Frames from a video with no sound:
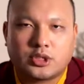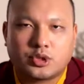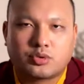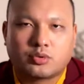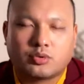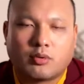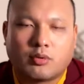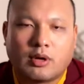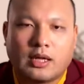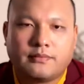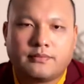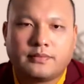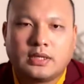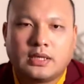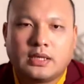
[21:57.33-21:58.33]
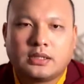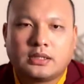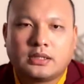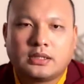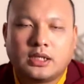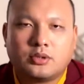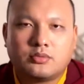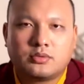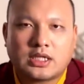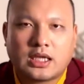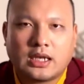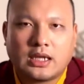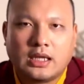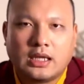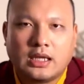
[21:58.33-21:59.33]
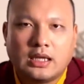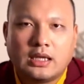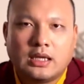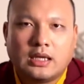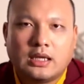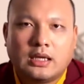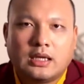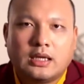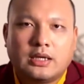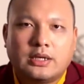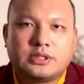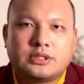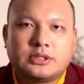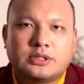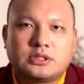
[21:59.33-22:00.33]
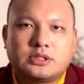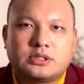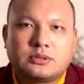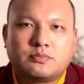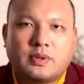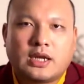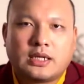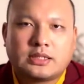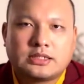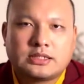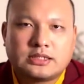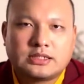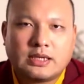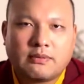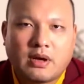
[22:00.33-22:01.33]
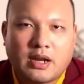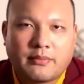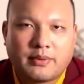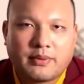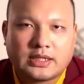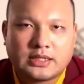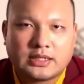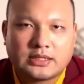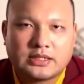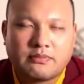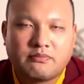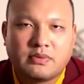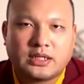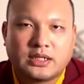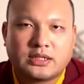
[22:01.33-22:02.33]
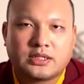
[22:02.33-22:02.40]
So from Gampopa on, it's a lineage of blessings, and then before that, it's a lineage of